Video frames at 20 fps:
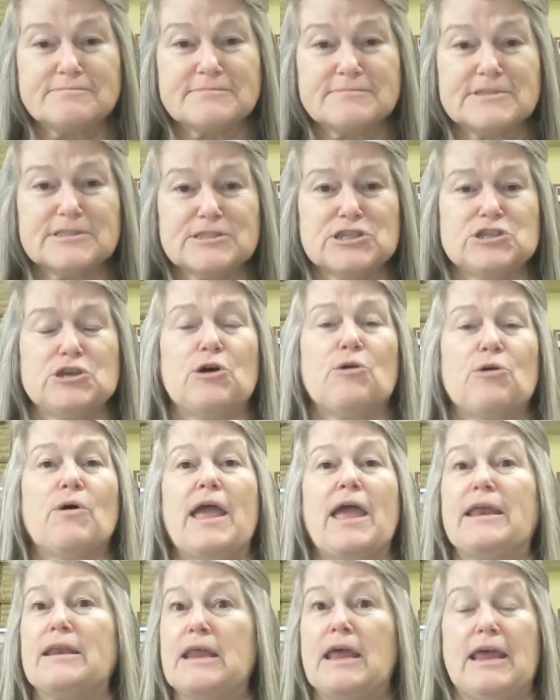So,
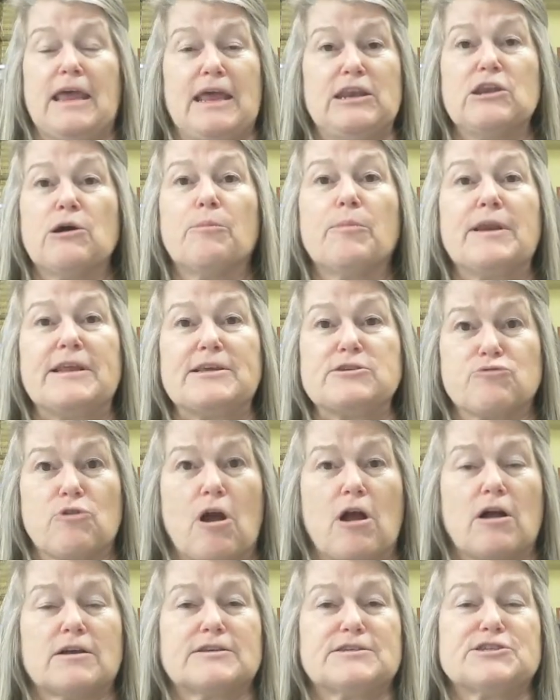and nobody's
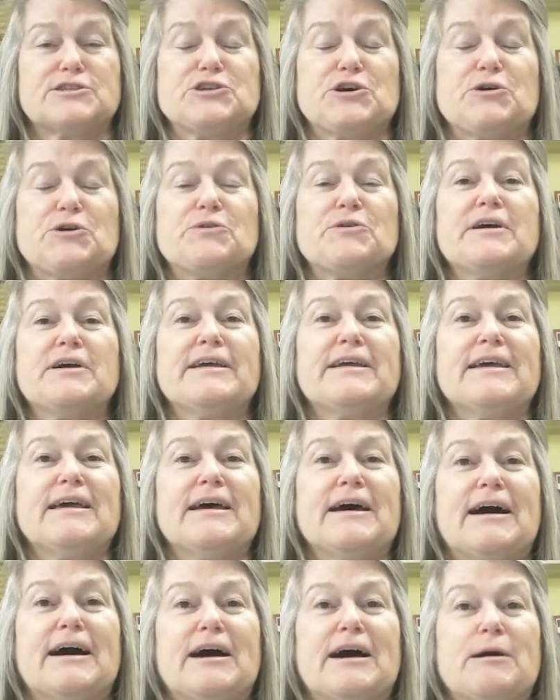wrong. So
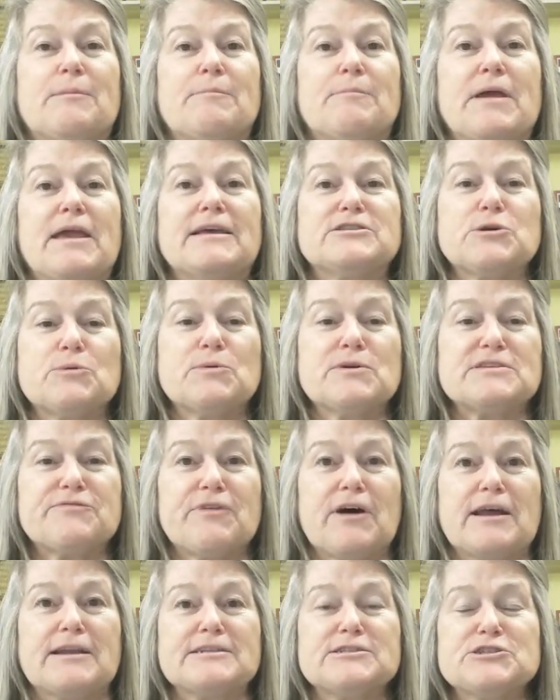it's always
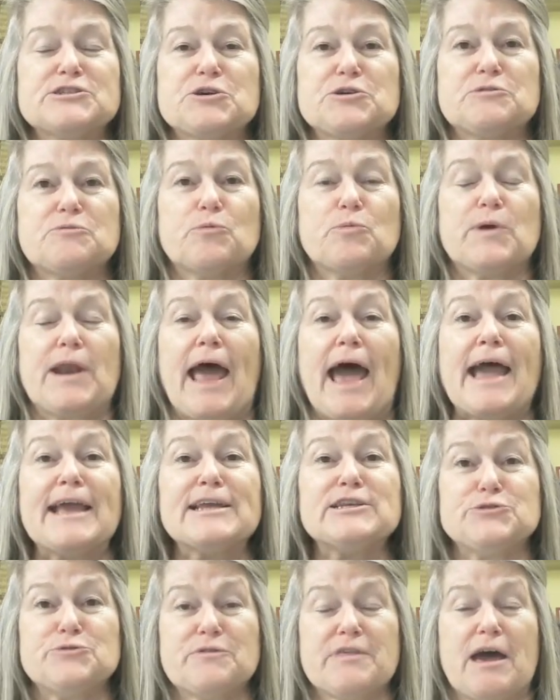fun when I
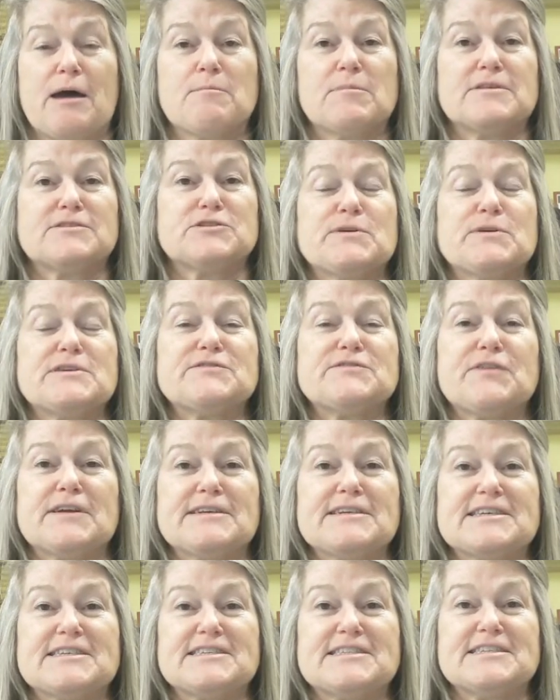do them, it's
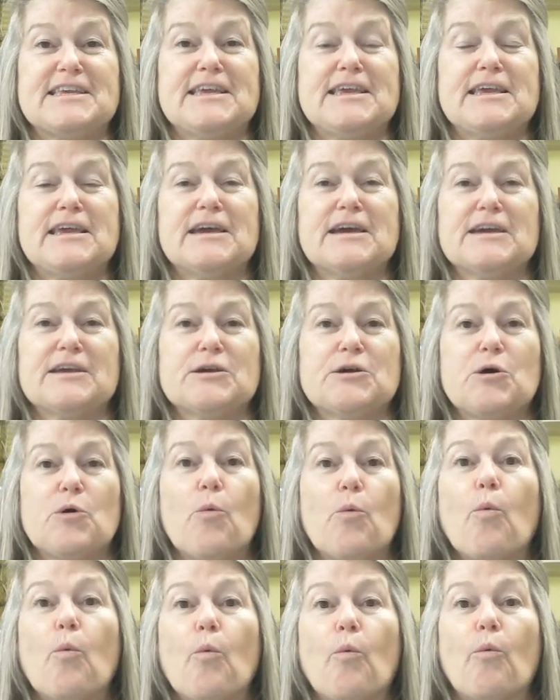fun to see
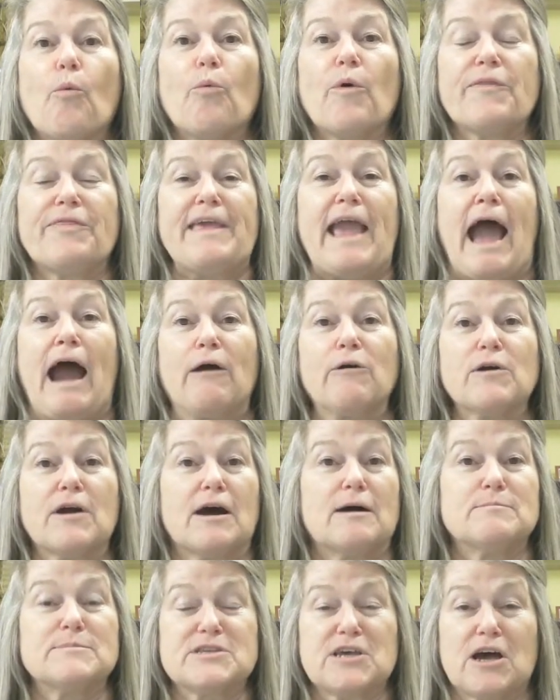what the
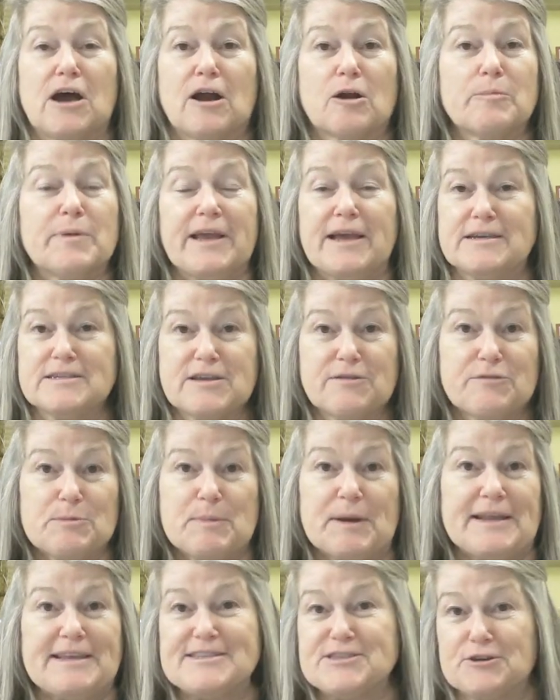outcomes are because
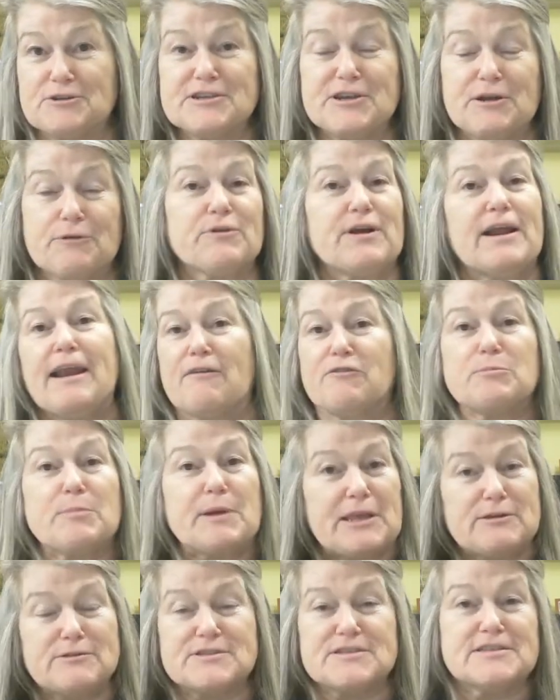everybody's are different.
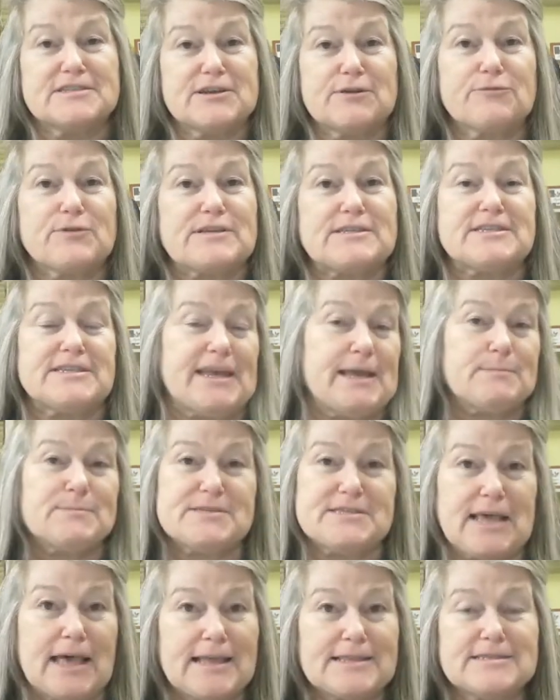Everybody uses different stamp
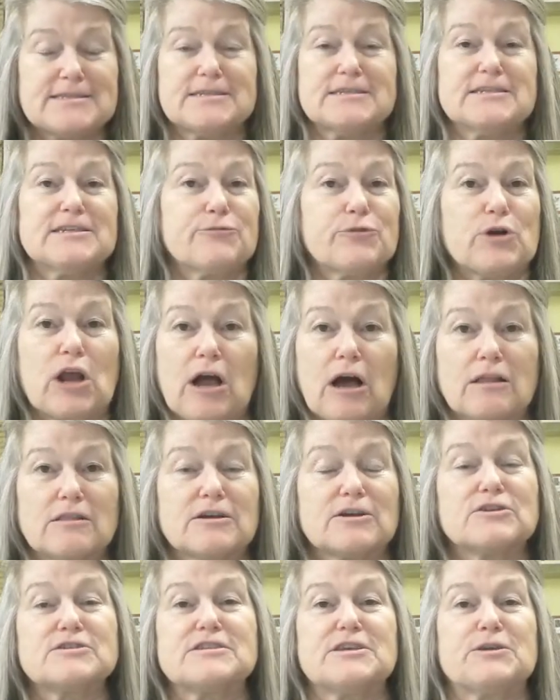sets and different
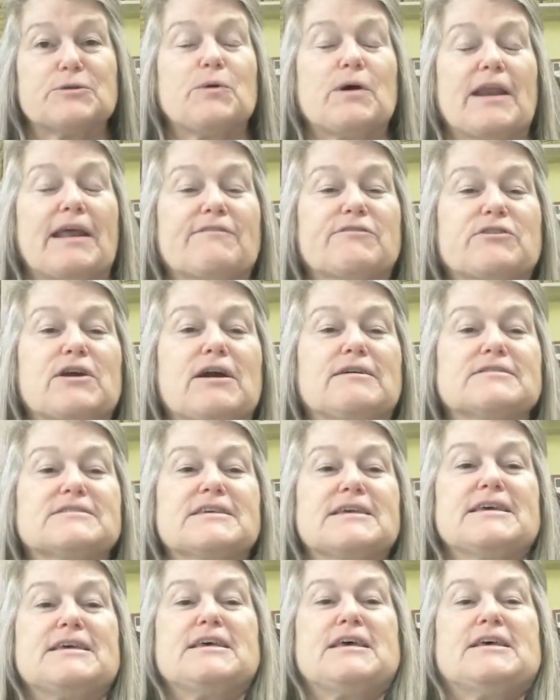colors and whatever else.